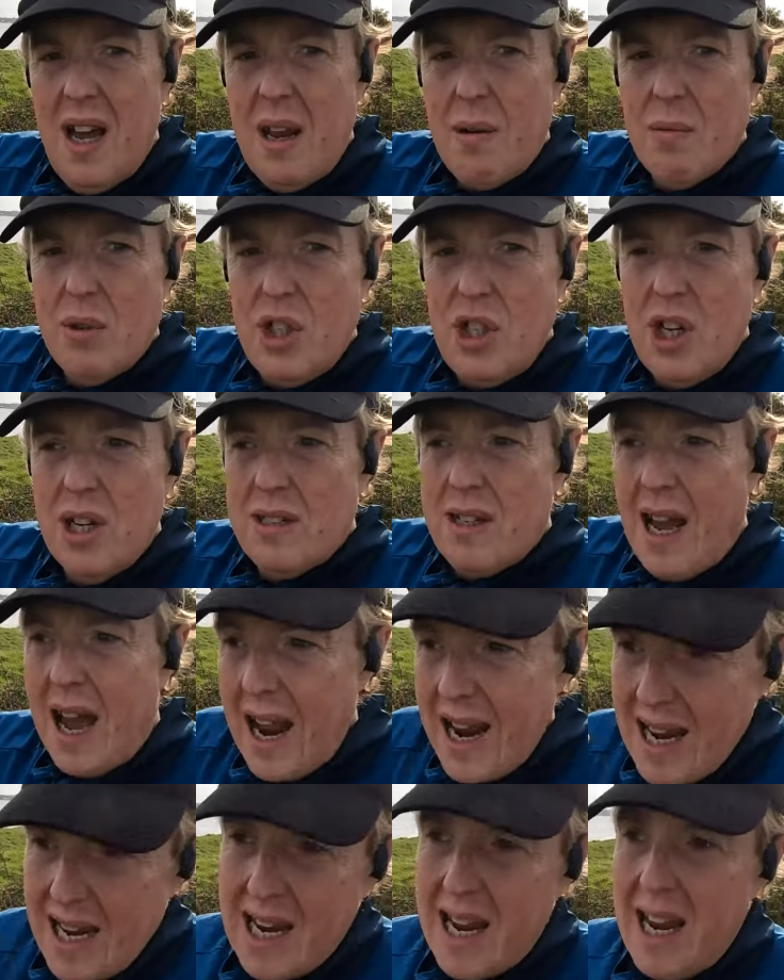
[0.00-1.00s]
It was just
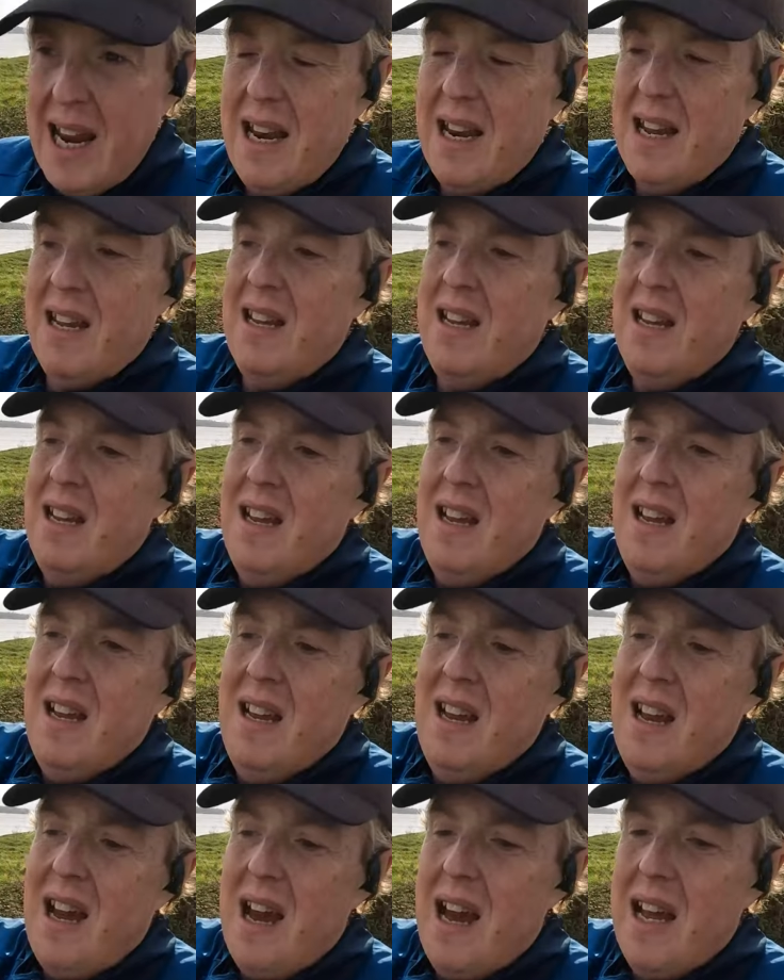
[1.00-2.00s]
aching
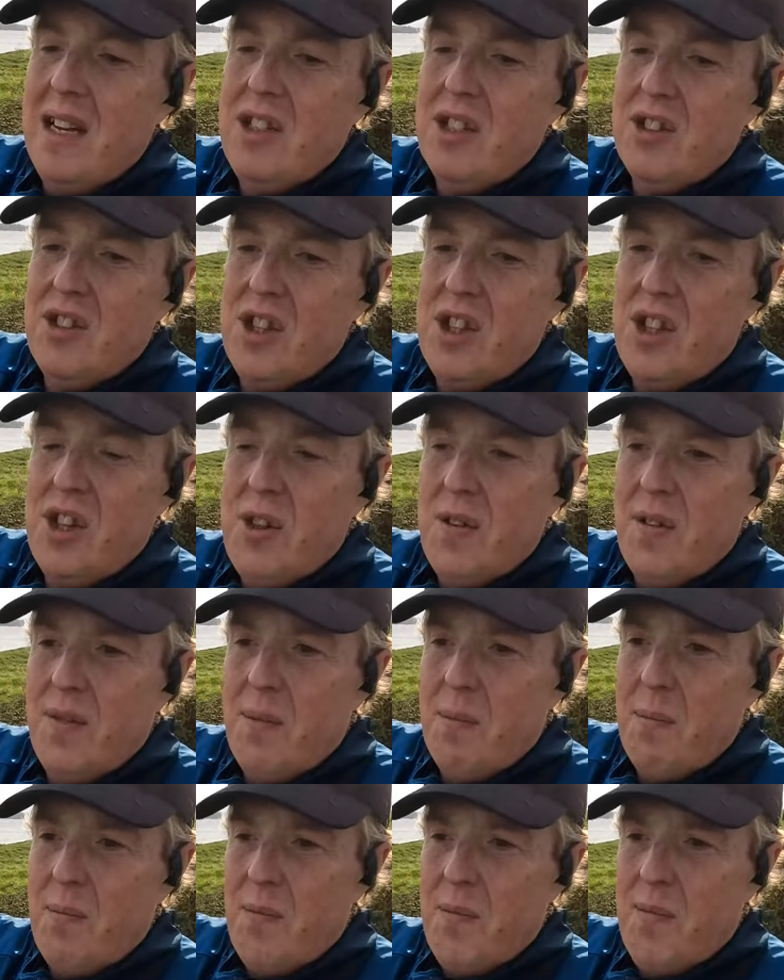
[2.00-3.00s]
and just
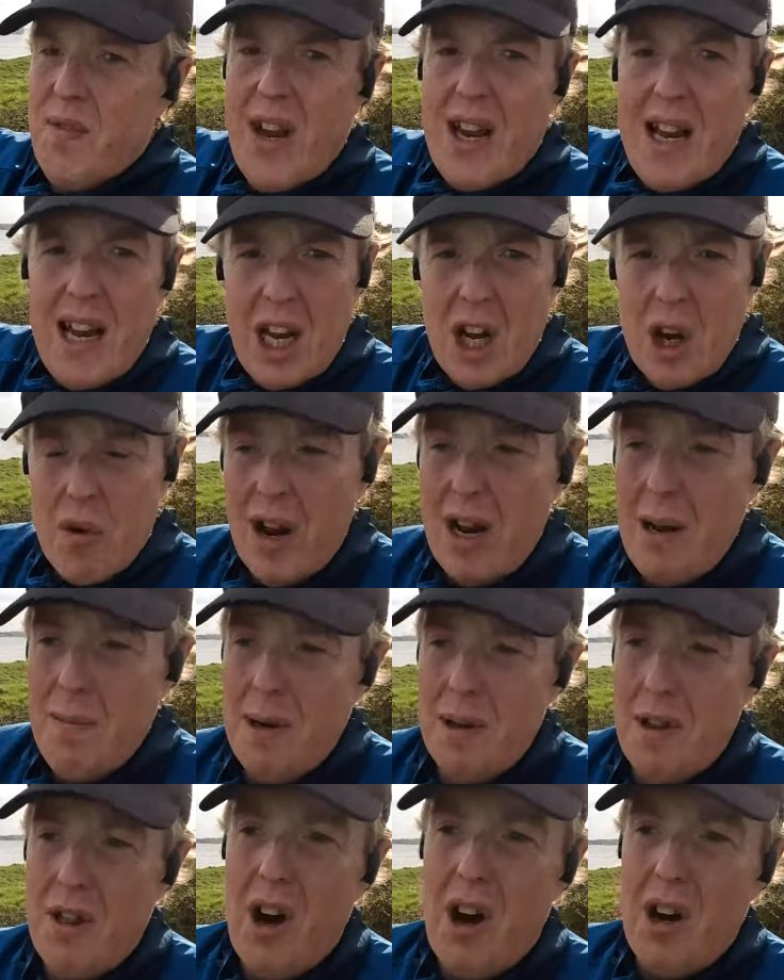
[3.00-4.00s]
feeling
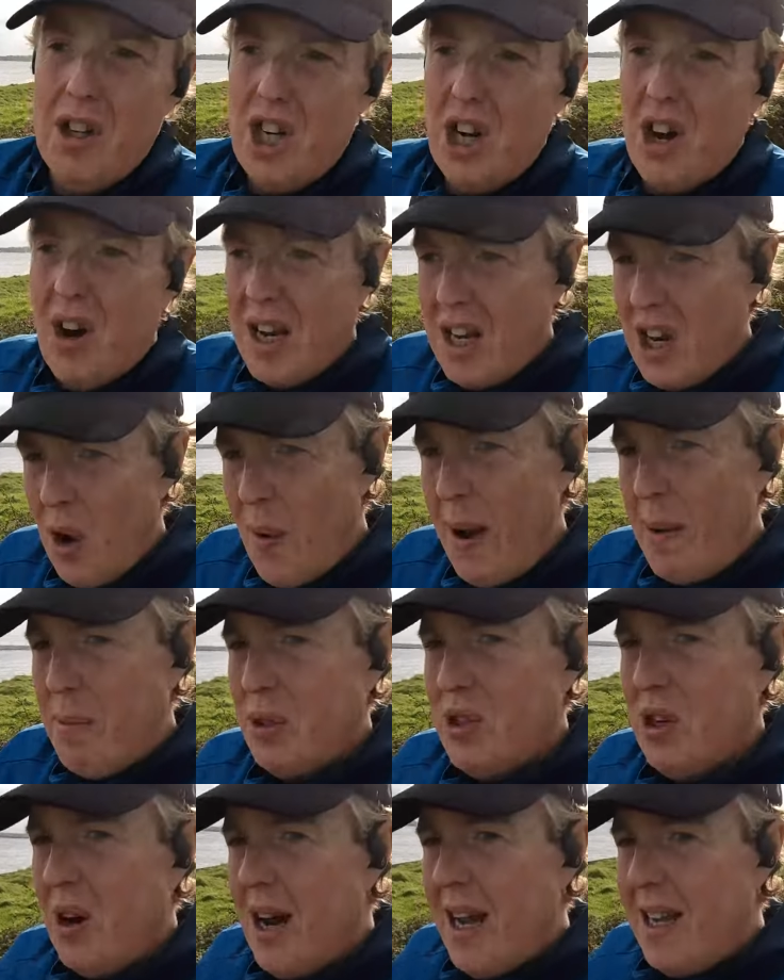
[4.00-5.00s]
incredibly lethargic. I had no
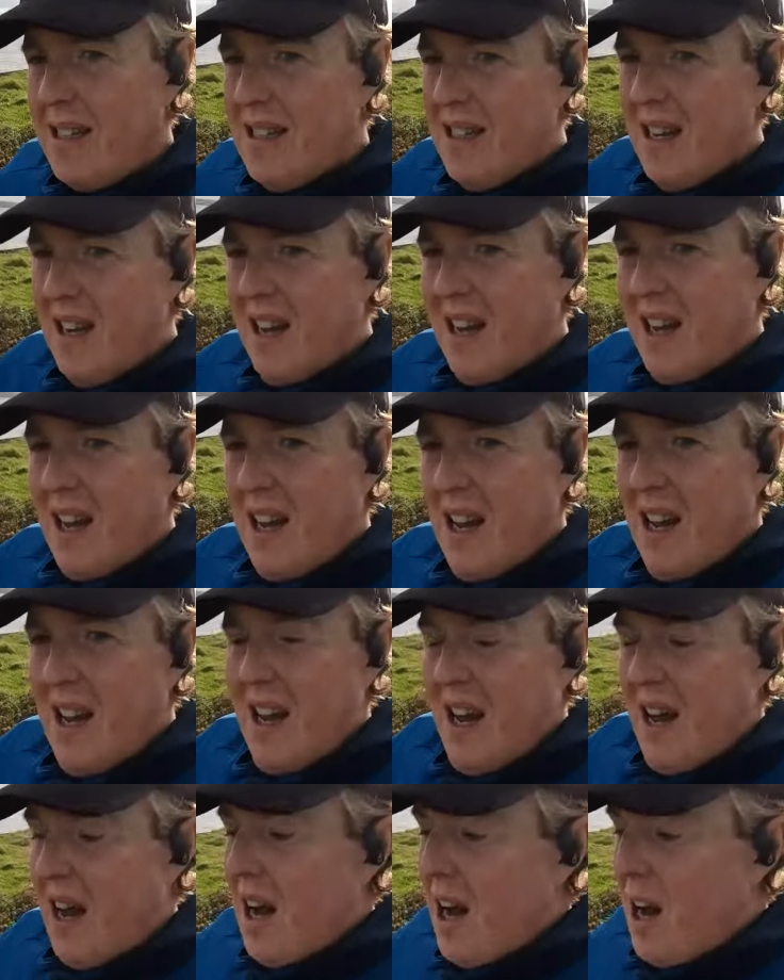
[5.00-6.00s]
appetite,
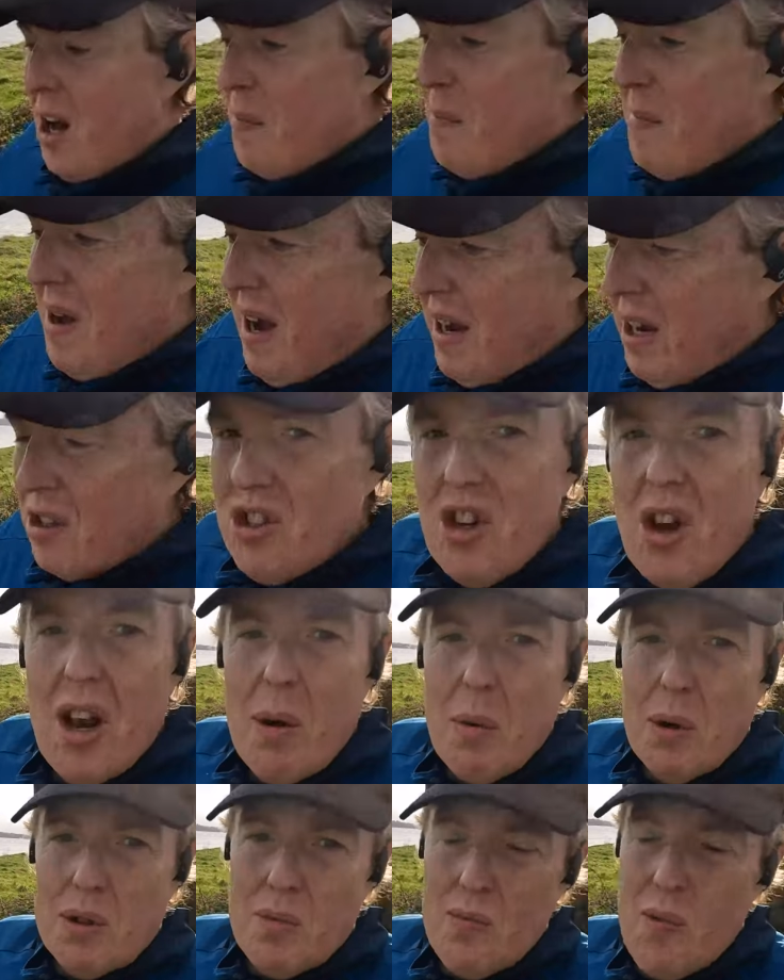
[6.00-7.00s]
and I
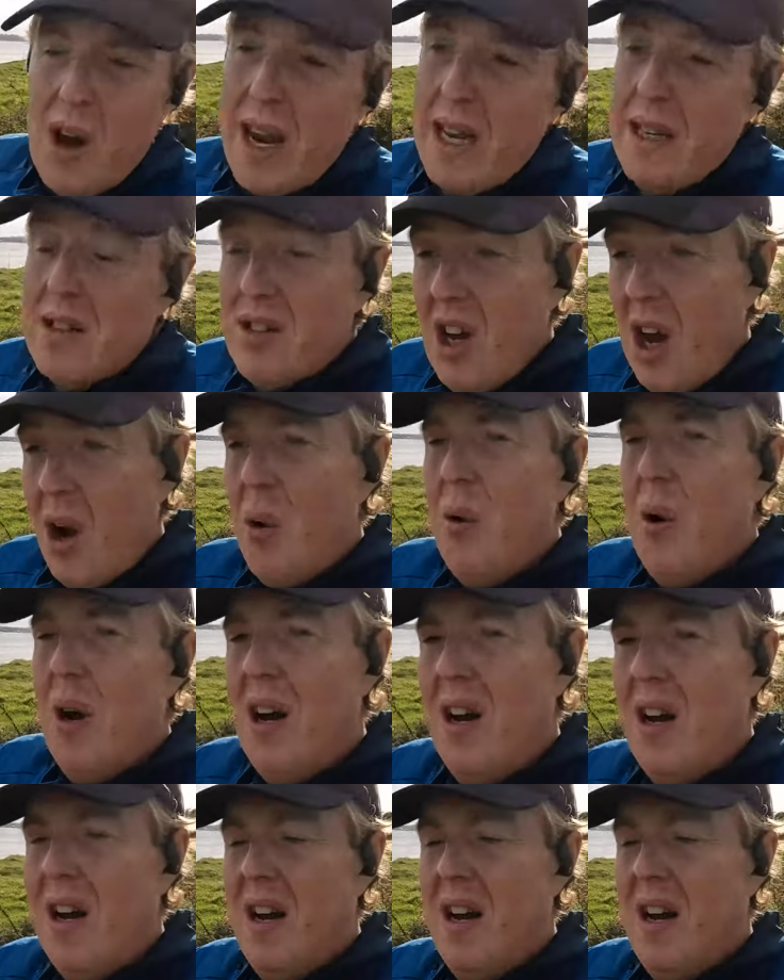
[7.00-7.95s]
certainly wasn't running. So